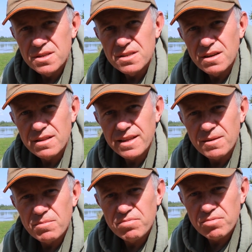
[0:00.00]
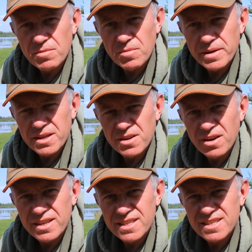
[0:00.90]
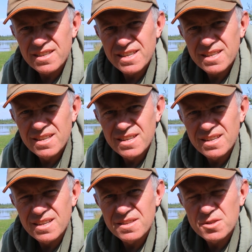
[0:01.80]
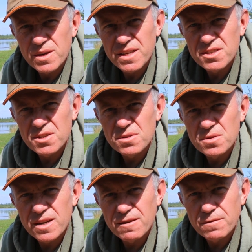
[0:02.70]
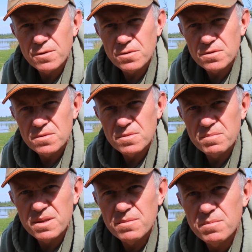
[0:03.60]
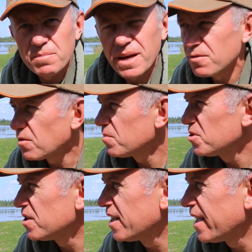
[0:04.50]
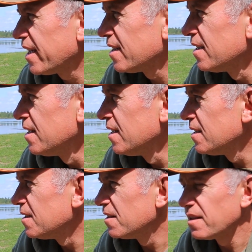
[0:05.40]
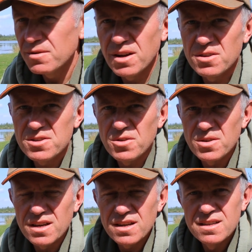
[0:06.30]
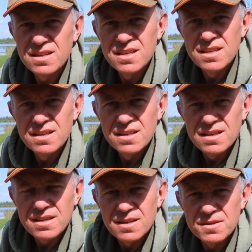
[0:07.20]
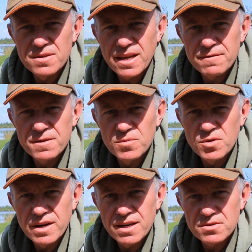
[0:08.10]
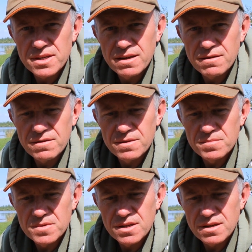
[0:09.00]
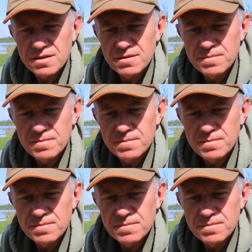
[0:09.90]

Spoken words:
so I think probably on hindsight 22, 24s would be a better option here. They'll last longer. You'll get a few more hours out of them, so